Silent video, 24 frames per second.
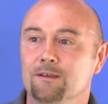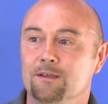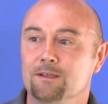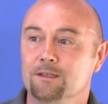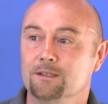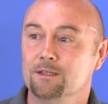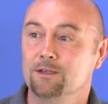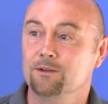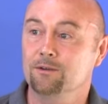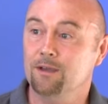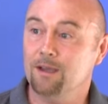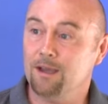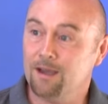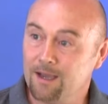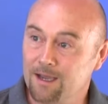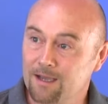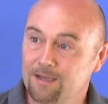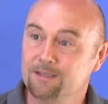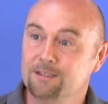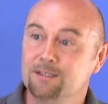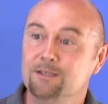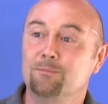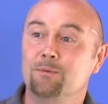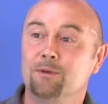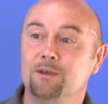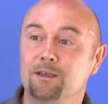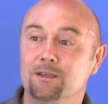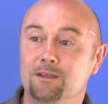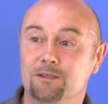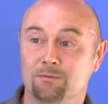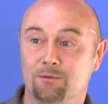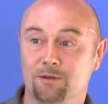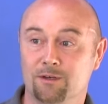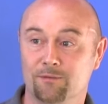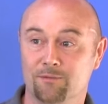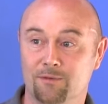So it has to be
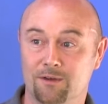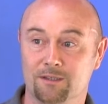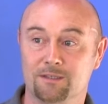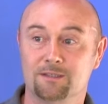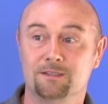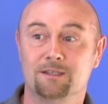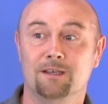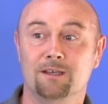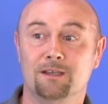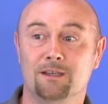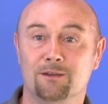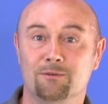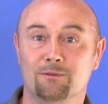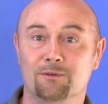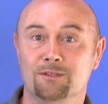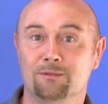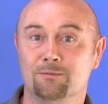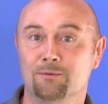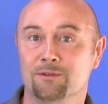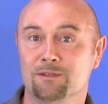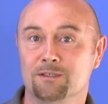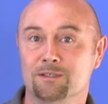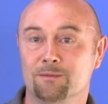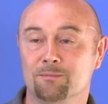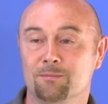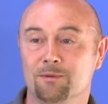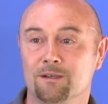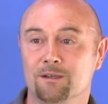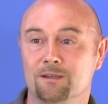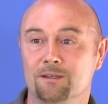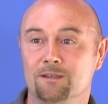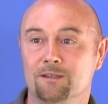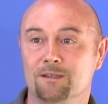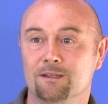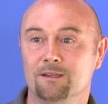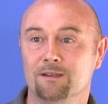each one of us taking
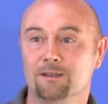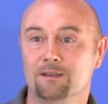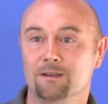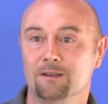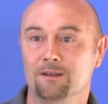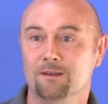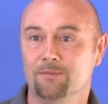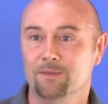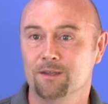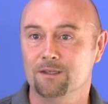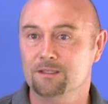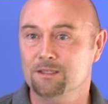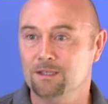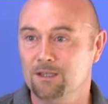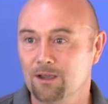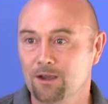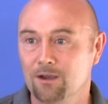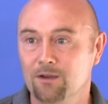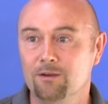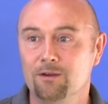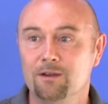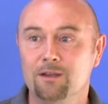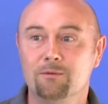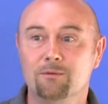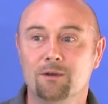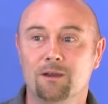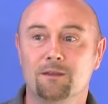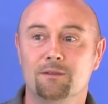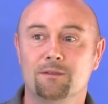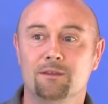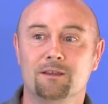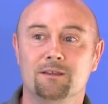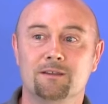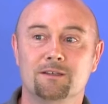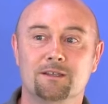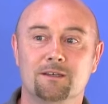responsibility. That's the only way
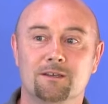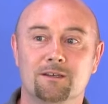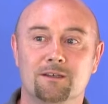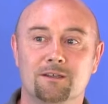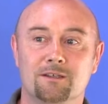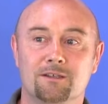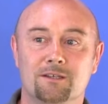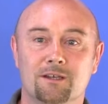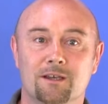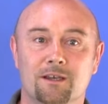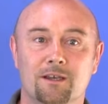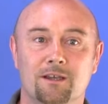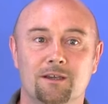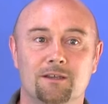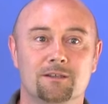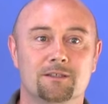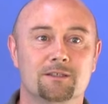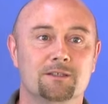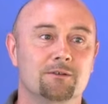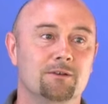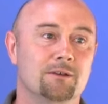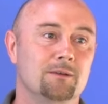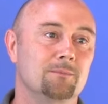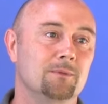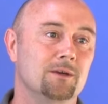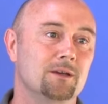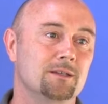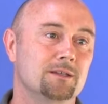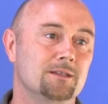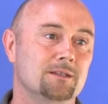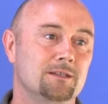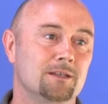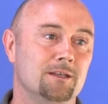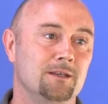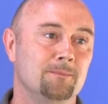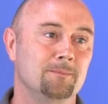things are going to change. So it might
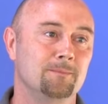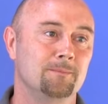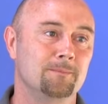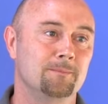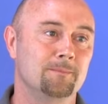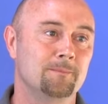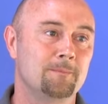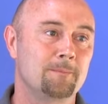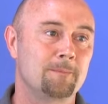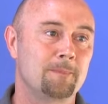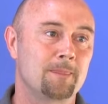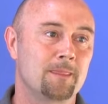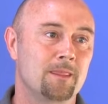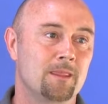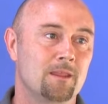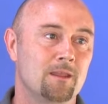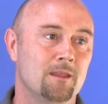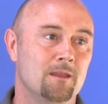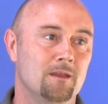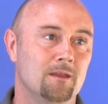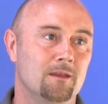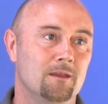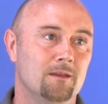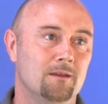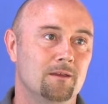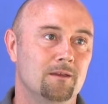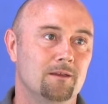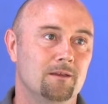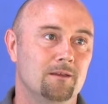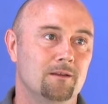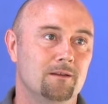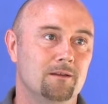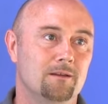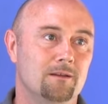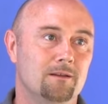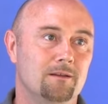seem
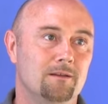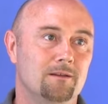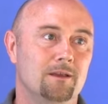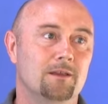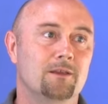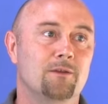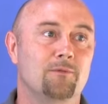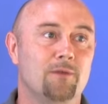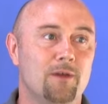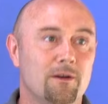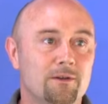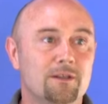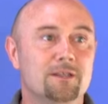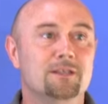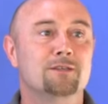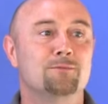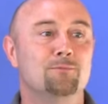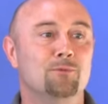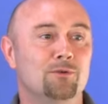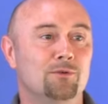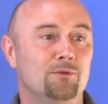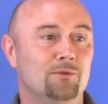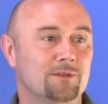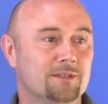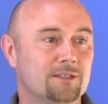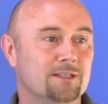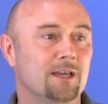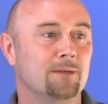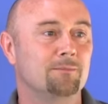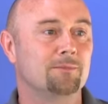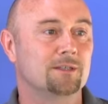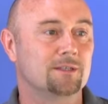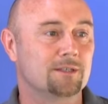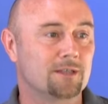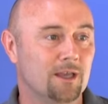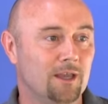like a very small
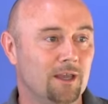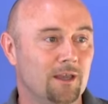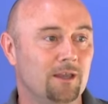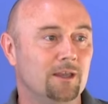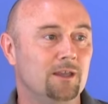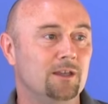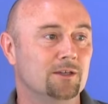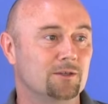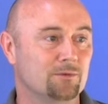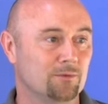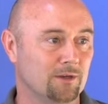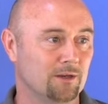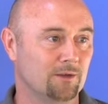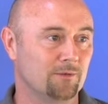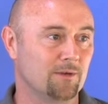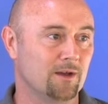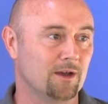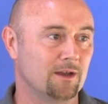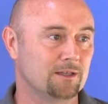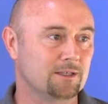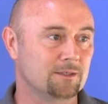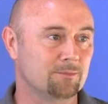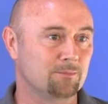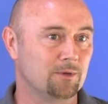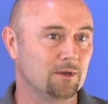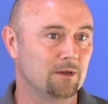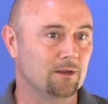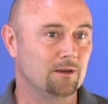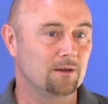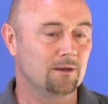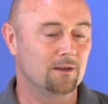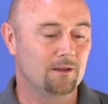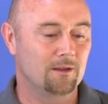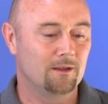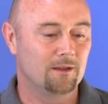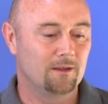step to take, each one of us,
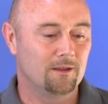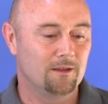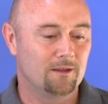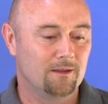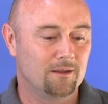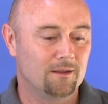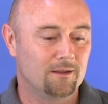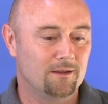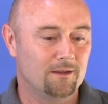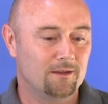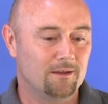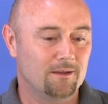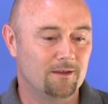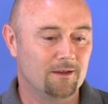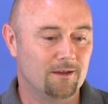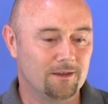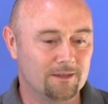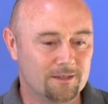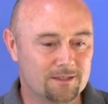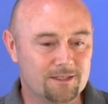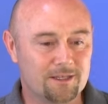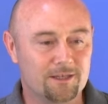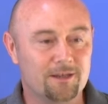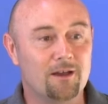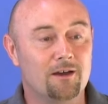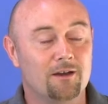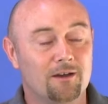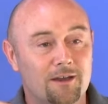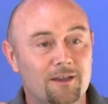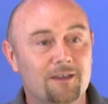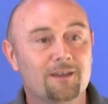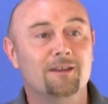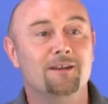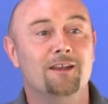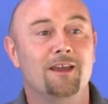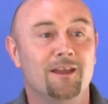but I see I
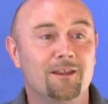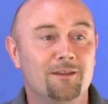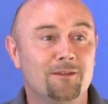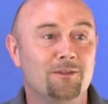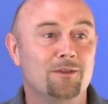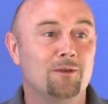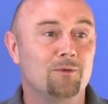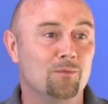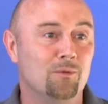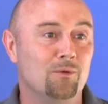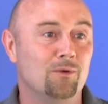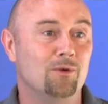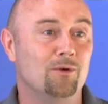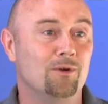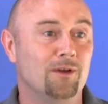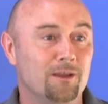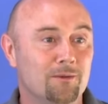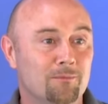can end the war